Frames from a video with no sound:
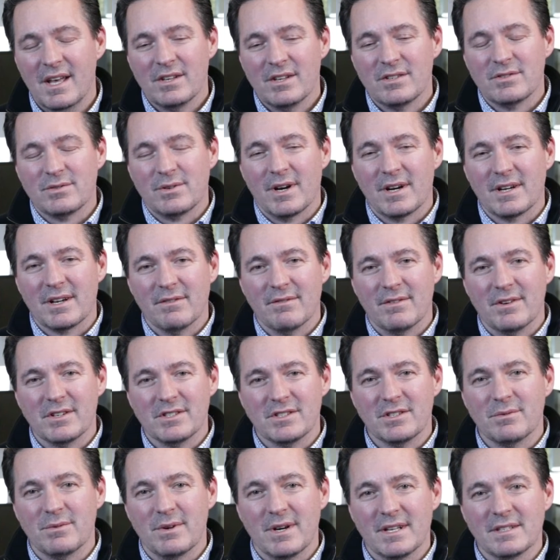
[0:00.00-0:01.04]
So our
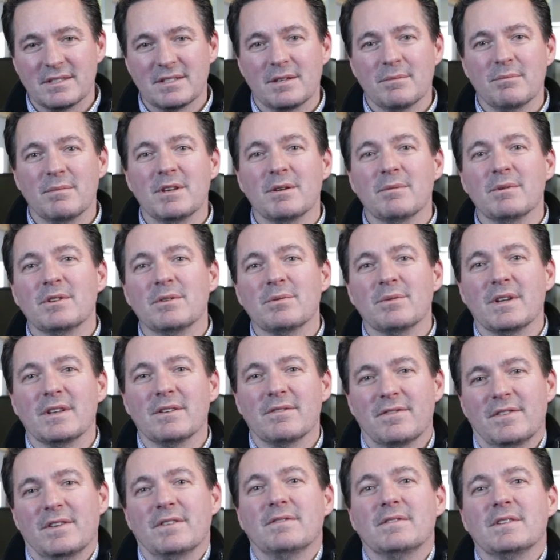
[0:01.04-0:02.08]
conversion rates can be between
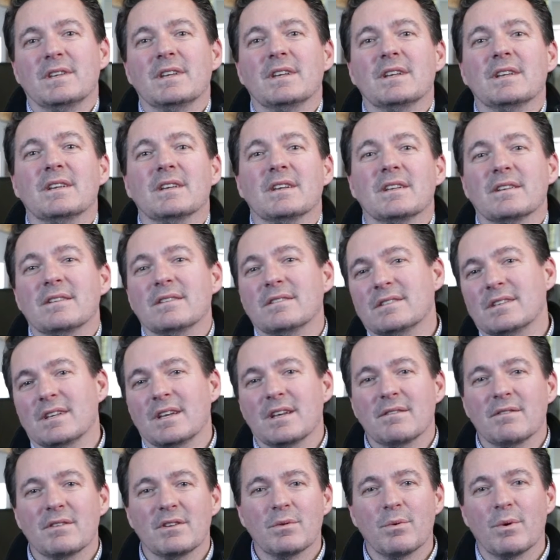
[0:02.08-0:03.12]
15 and
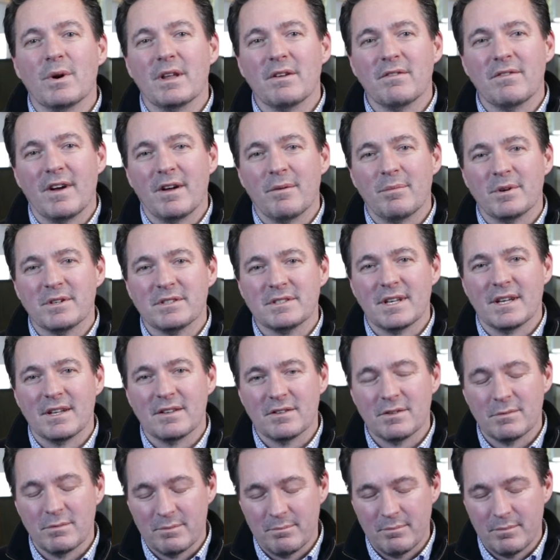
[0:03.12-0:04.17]
say even
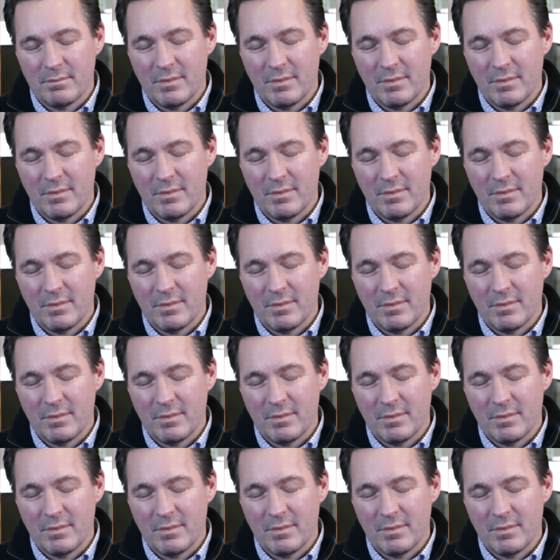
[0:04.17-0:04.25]
25%.